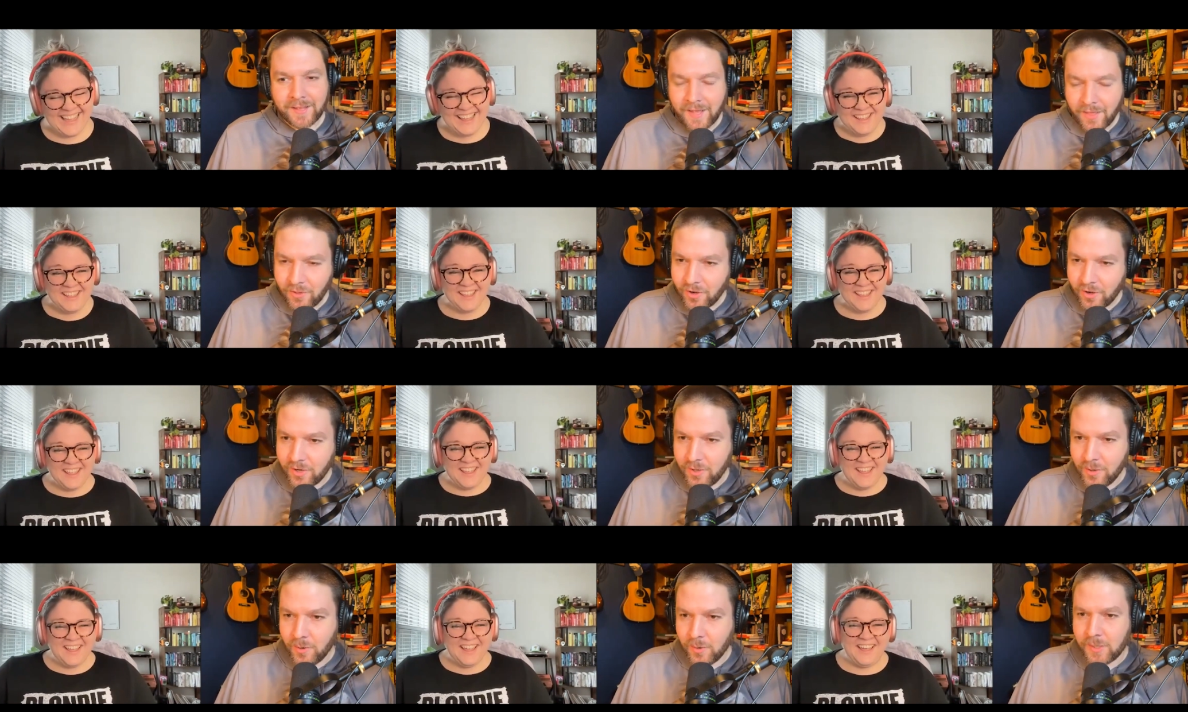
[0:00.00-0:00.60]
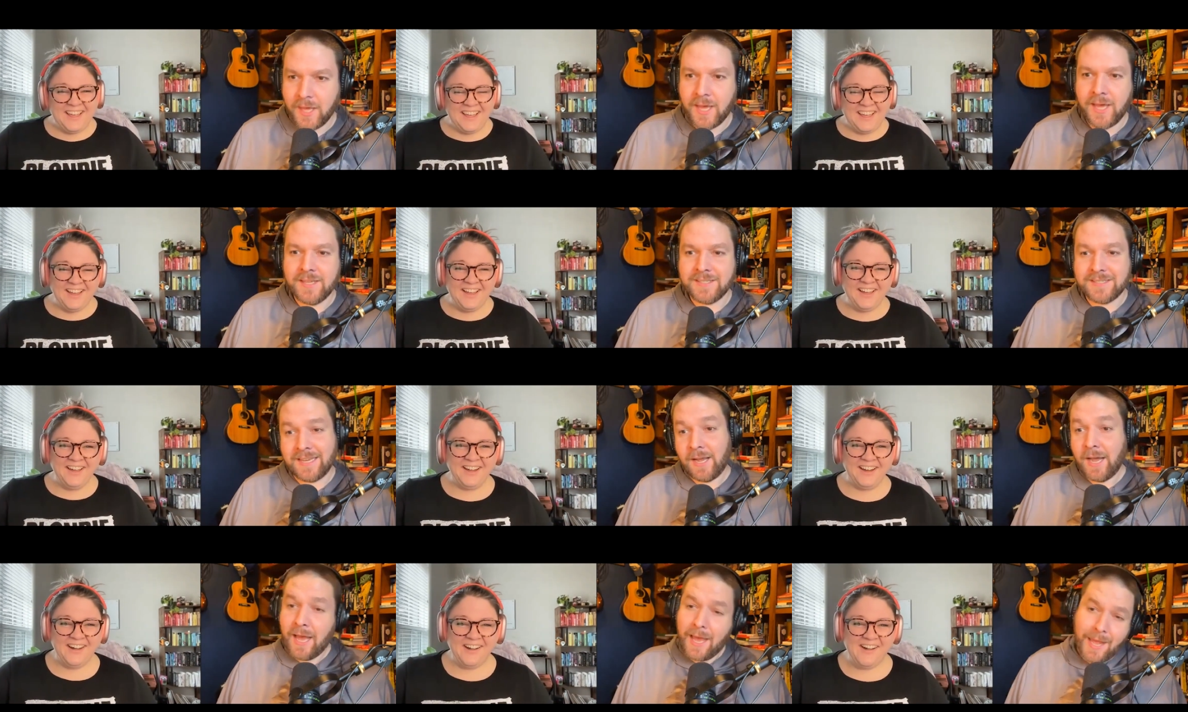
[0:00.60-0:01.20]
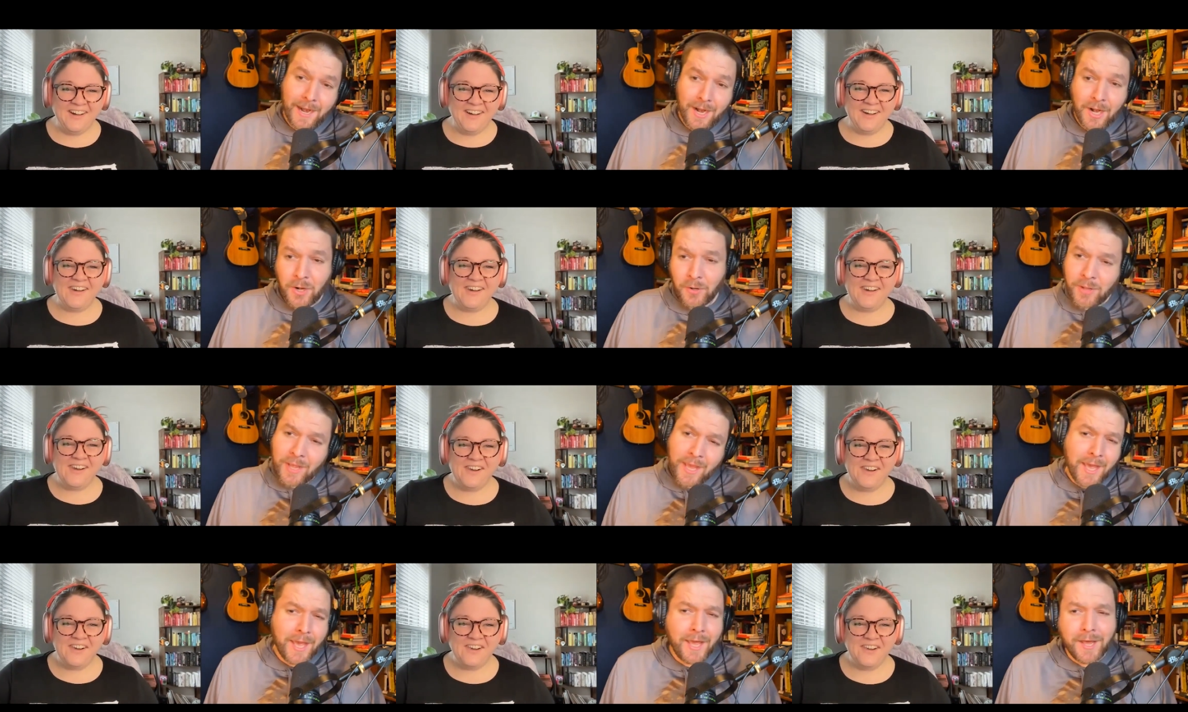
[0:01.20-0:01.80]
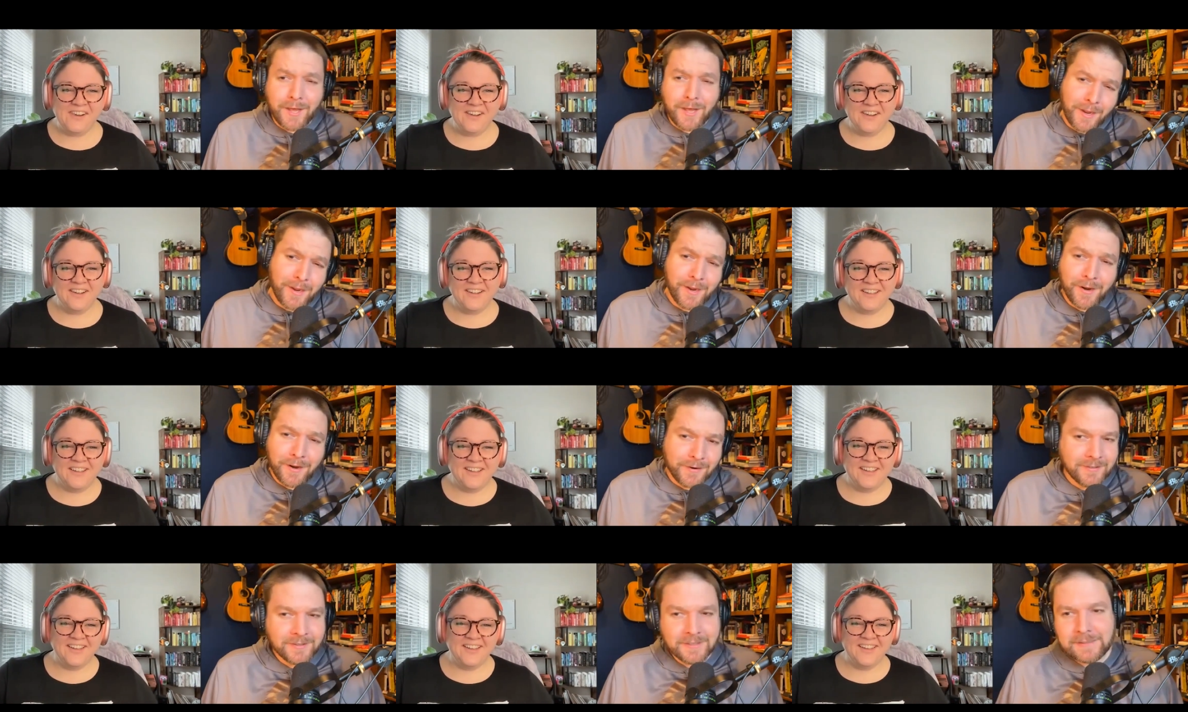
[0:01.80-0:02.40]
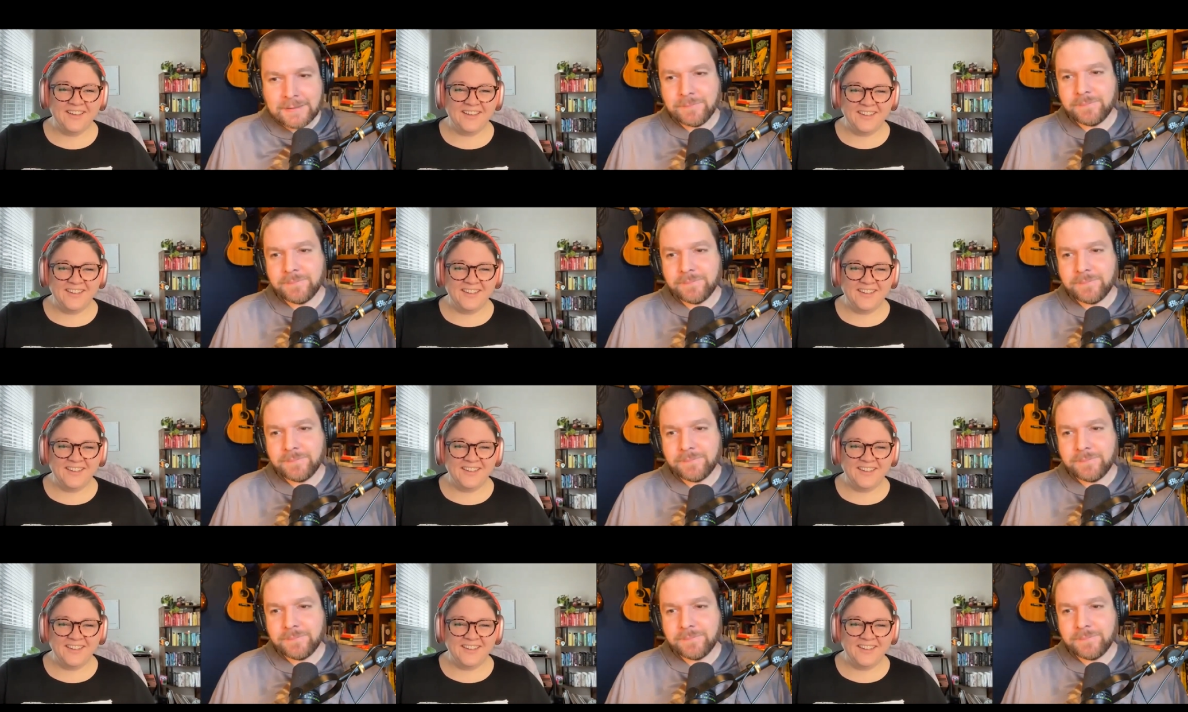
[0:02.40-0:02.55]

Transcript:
Speaker 1: like Heather, are you okay? It's like I don't care.